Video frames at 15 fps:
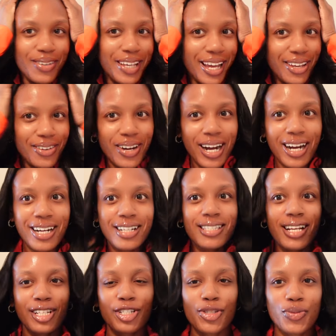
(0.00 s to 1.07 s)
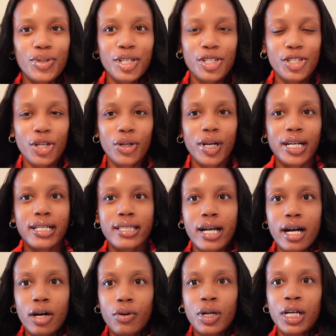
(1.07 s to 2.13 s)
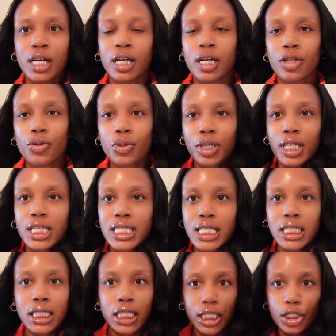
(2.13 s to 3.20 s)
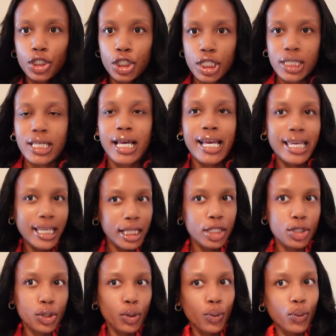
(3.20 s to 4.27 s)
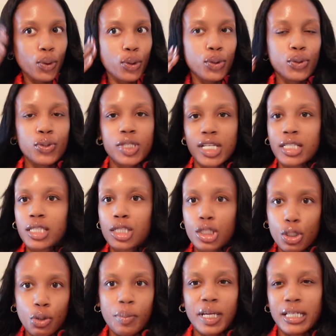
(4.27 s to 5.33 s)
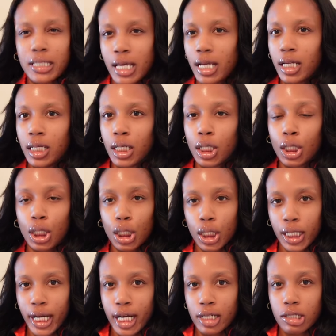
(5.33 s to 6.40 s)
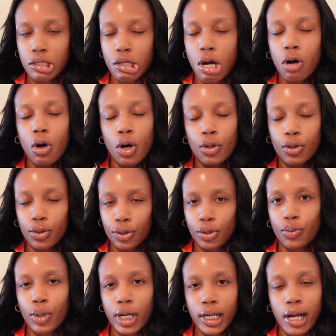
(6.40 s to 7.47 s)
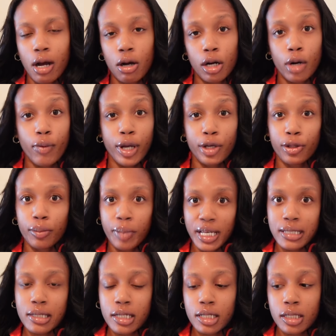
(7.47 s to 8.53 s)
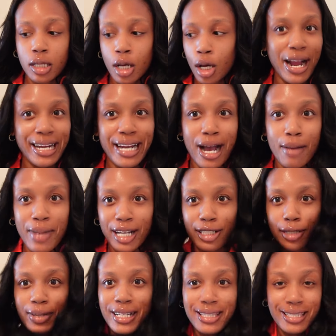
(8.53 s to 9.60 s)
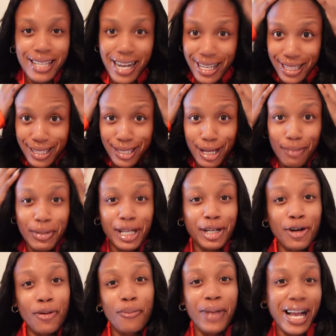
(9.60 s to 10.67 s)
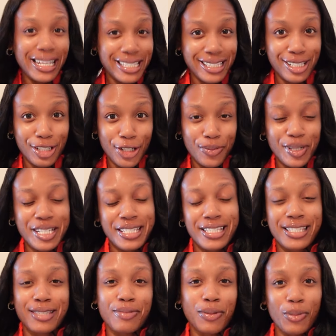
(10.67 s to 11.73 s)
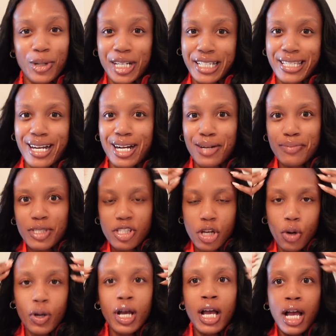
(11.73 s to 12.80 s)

yeah, you guys, I just wanted to show you guys how you can get delicious heatless curls and still maintain a good hairstyle although you work out on a regular basis. Right now I'm actually about to tie this up and go back to the gym because it's in the morning time. So